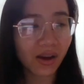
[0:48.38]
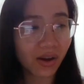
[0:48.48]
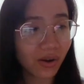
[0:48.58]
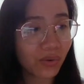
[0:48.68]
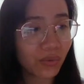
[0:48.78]

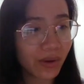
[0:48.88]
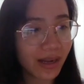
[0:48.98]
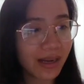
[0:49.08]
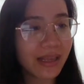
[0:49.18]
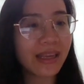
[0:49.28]
Oh,
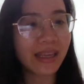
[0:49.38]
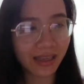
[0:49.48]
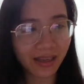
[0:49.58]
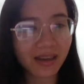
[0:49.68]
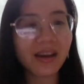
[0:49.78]

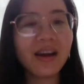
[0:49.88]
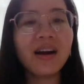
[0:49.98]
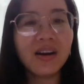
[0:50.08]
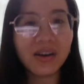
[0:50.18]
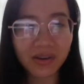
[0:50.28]
hey.
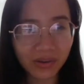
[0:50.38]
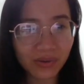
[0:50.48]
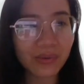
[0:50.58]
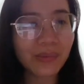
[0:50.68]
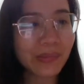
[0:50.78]

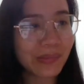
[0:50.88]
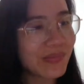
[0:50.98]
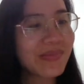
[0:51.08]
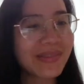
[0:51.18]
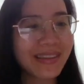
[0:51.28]
Oh,
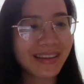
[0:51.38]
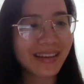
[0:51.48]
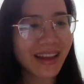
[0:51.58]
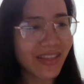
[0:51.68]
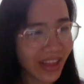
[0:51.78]

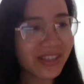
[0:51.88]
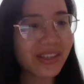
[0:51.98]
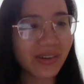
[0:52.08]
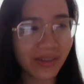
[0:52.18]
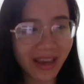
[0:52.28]
I think
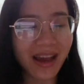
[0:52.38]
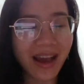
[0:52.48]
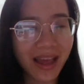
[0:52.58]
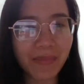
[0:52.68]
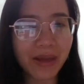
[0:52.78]
so. Yeah,
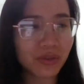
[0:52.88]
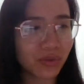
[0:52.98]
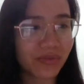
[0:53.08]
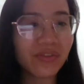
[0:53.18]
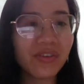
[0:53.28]
I have met
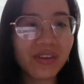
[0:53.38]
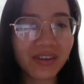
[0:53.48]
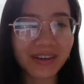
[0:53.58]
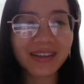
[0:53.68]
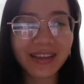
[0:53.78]
you
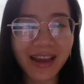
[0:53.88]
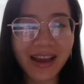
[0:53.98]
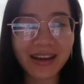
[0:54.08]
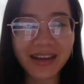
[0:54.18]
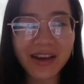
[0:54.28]
before.
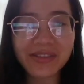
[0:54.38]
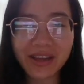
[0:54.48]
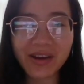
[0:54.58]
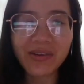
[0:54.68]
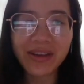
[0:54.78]
Yeah, how's
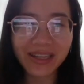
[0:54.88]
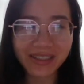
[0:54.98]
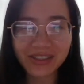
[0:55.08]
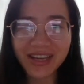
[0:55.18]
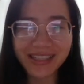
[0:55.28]
it going,
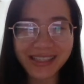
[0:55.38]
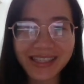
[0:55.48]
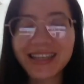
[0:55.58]
Jess?